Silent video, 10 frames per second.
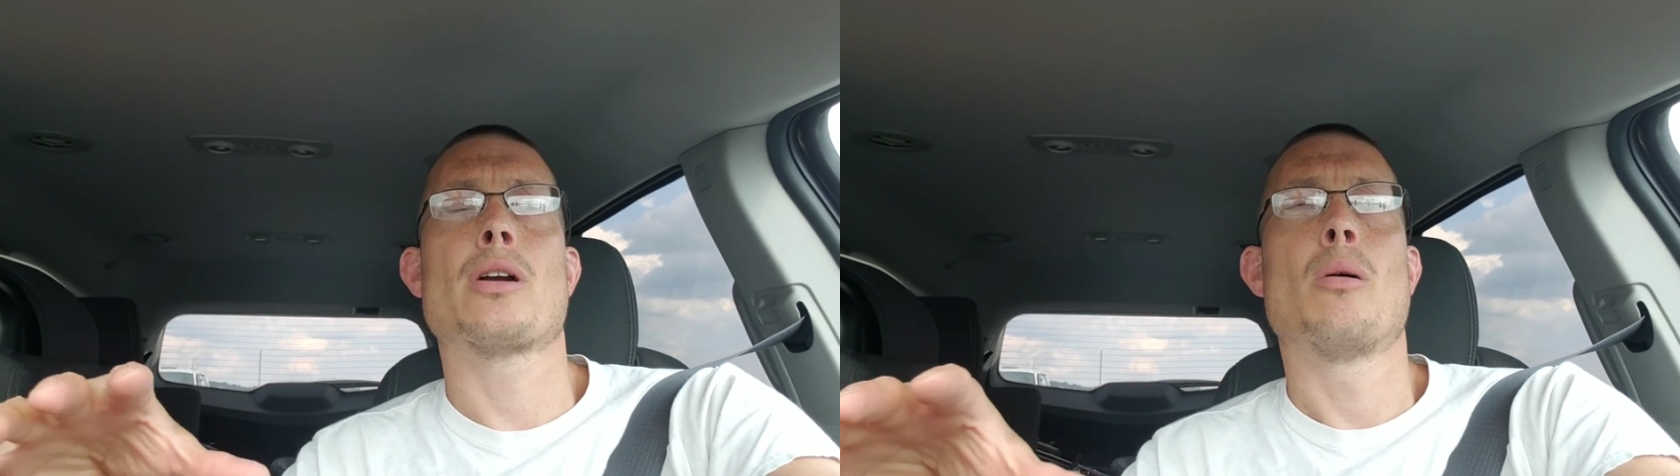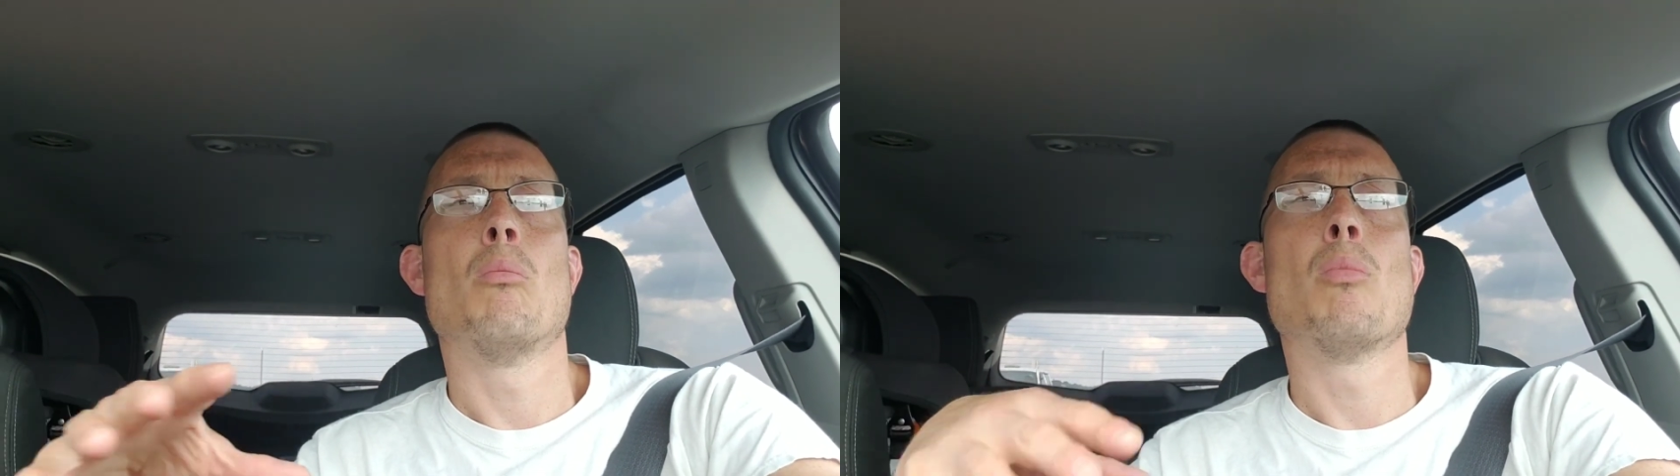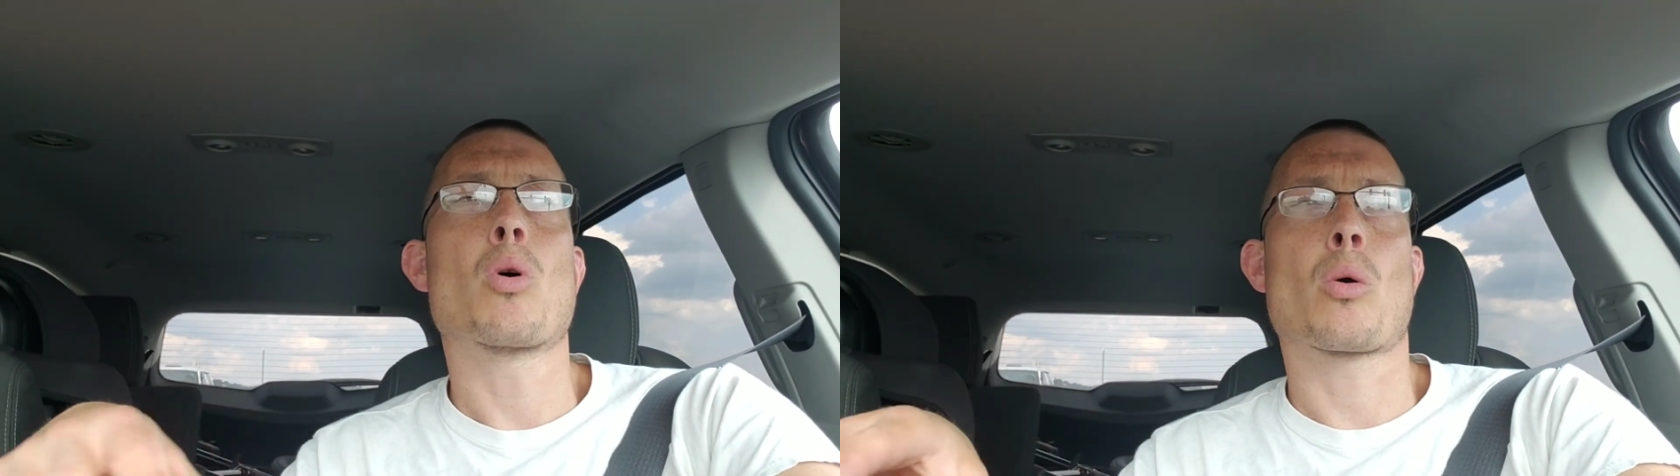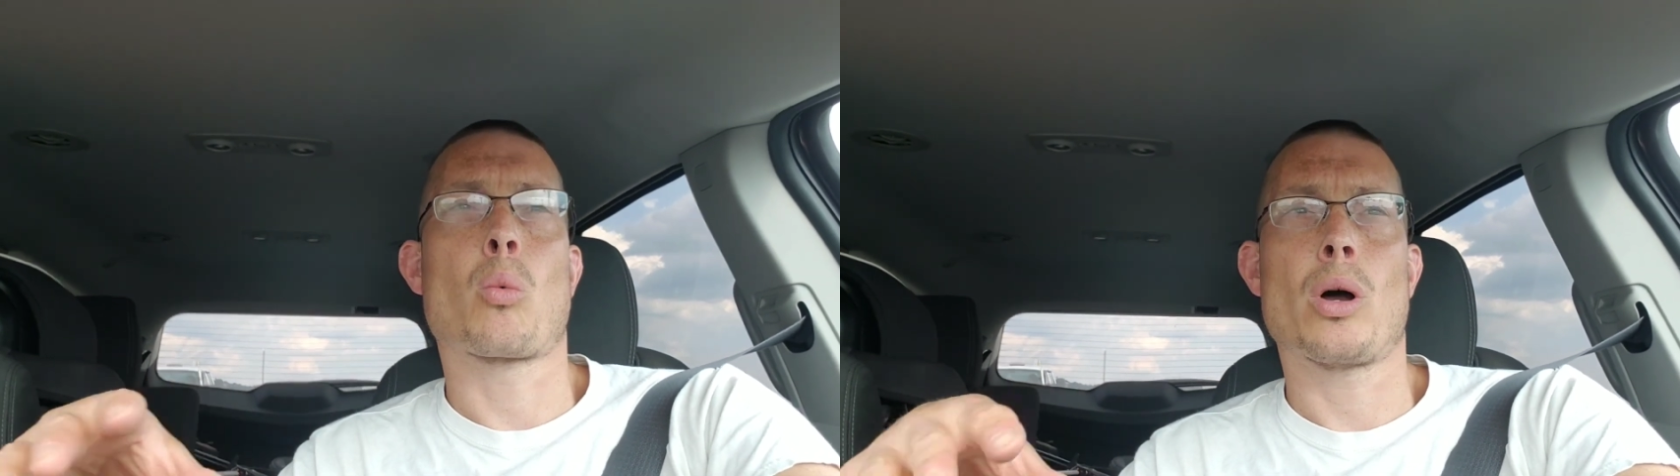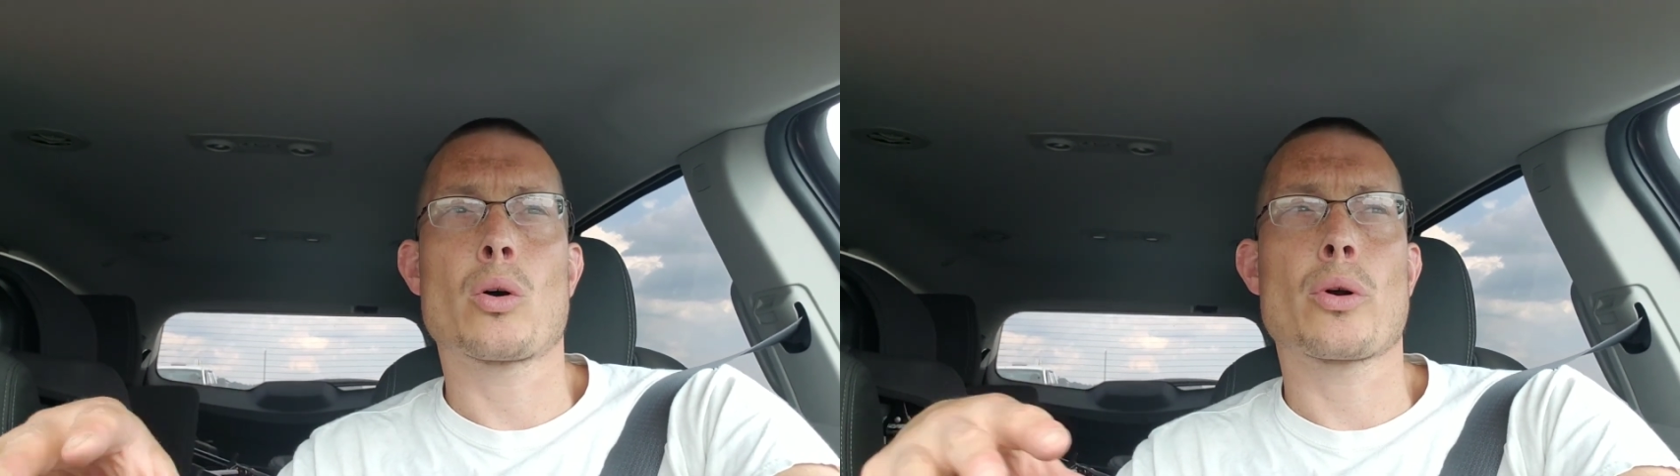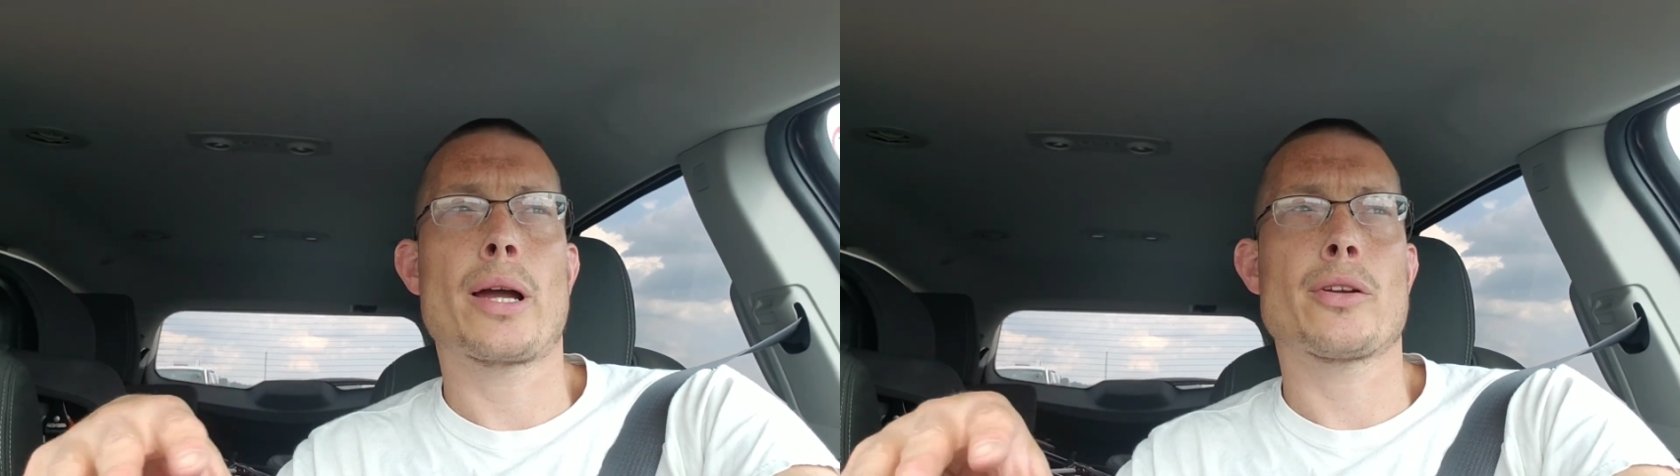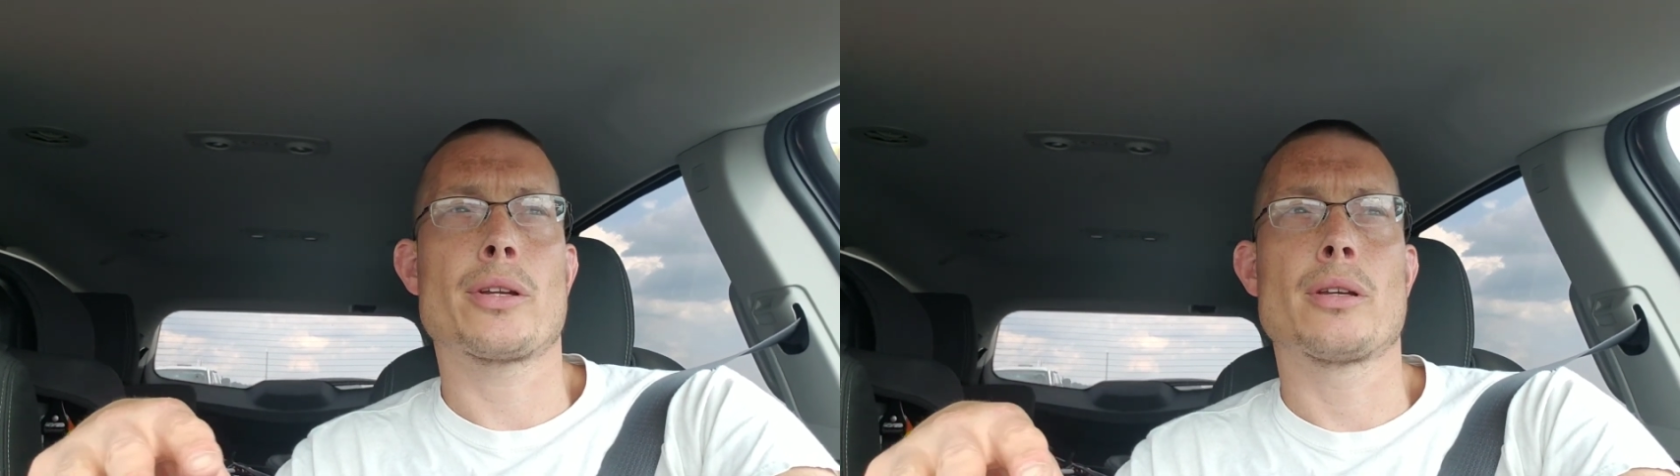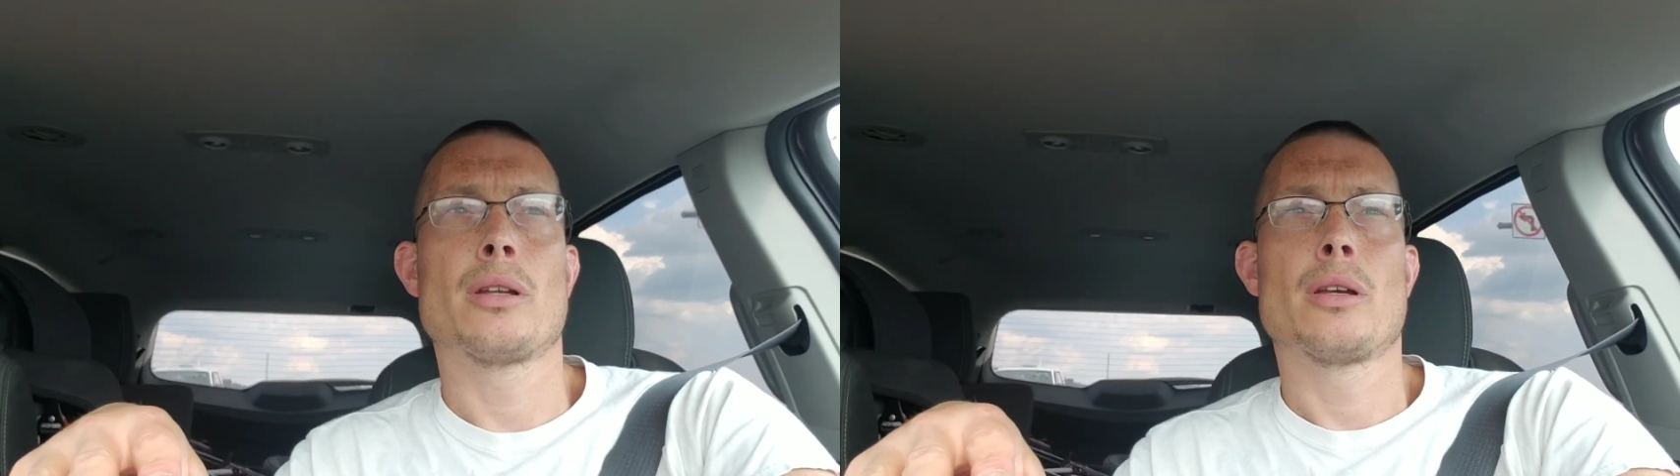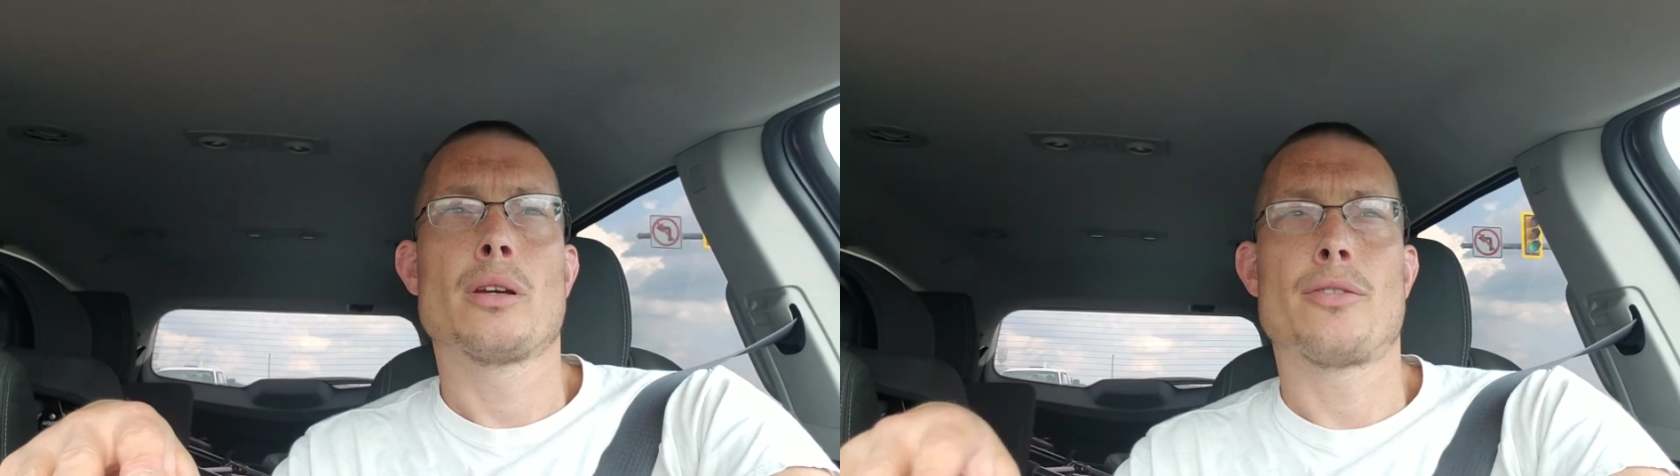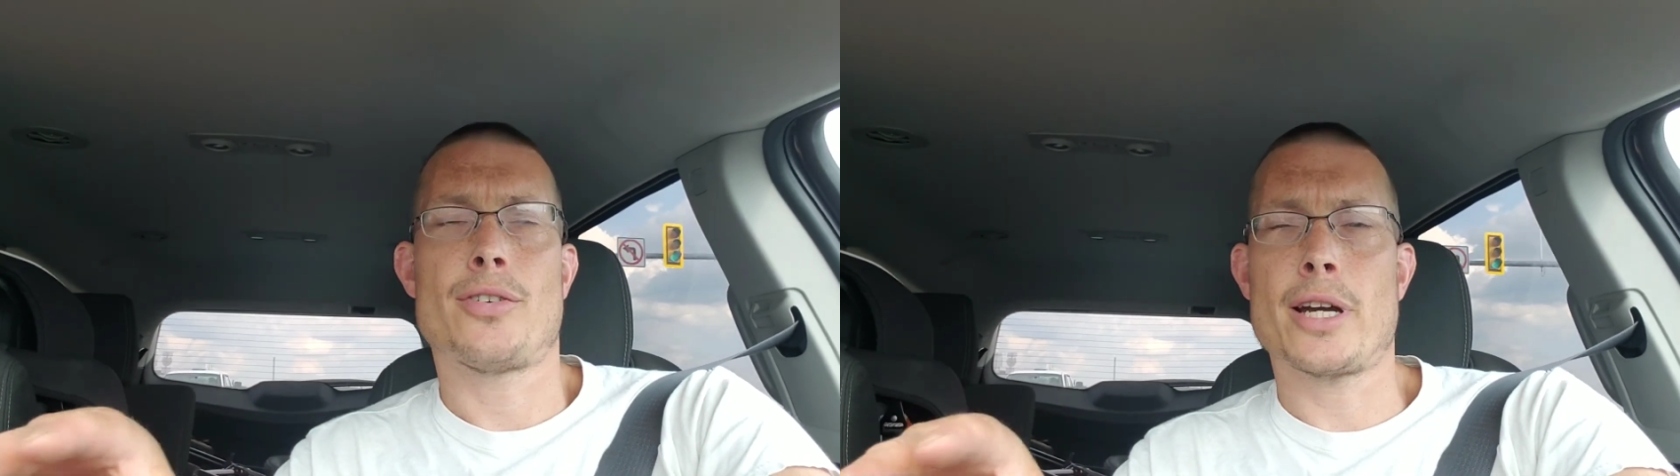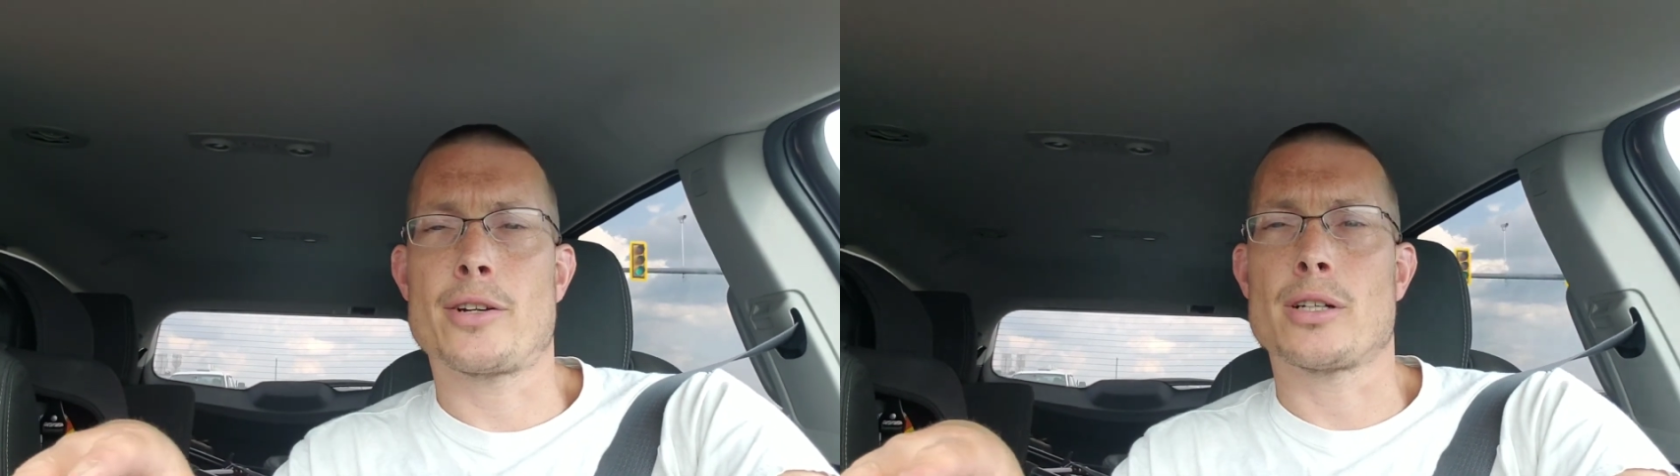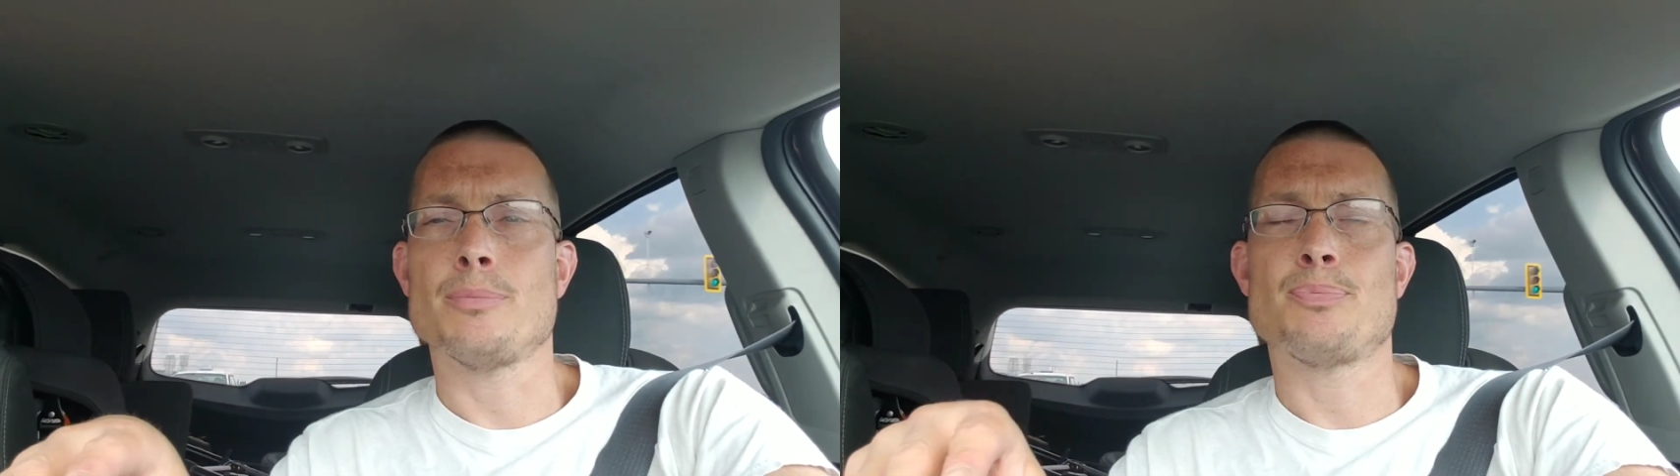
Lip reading: more well-rounded fighter,